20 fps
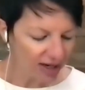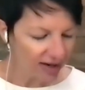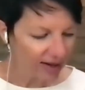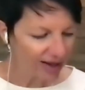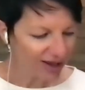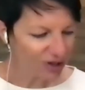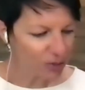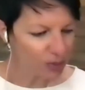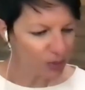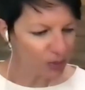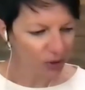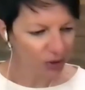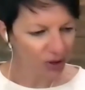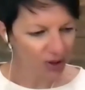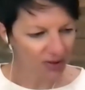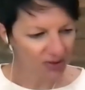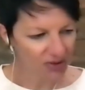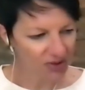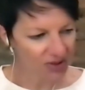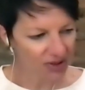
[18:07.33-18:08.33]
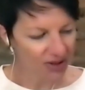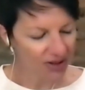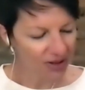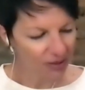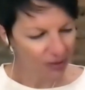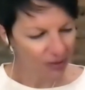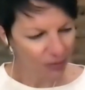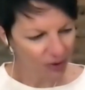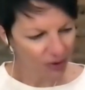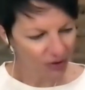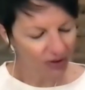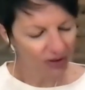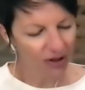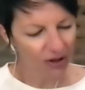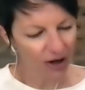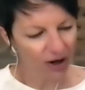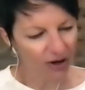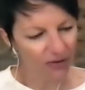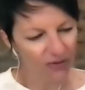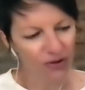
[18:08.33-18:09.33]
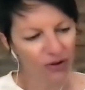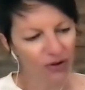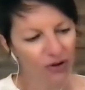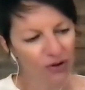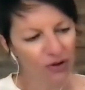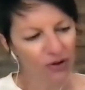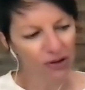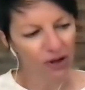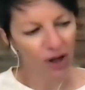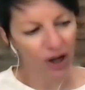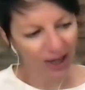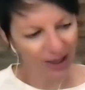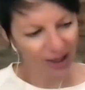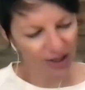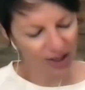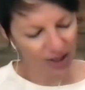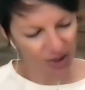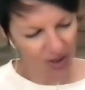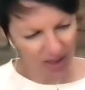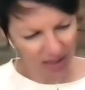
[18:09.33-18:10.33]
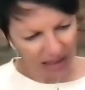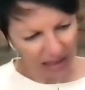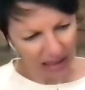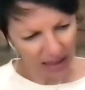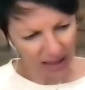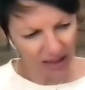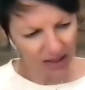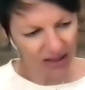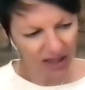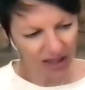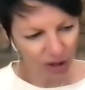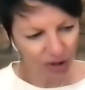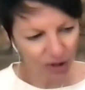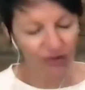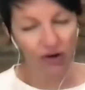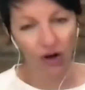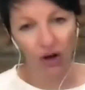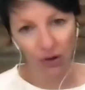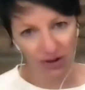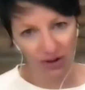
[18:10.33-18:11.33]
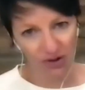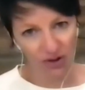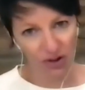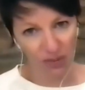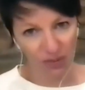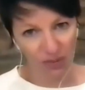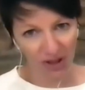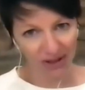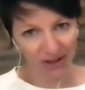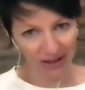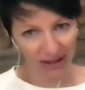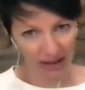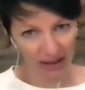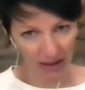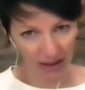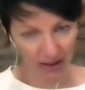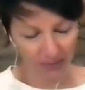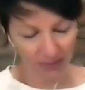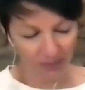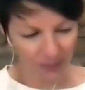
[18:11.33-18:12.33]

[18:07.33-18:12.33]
experienced a really awful loss as a kid and he saw it as humiliating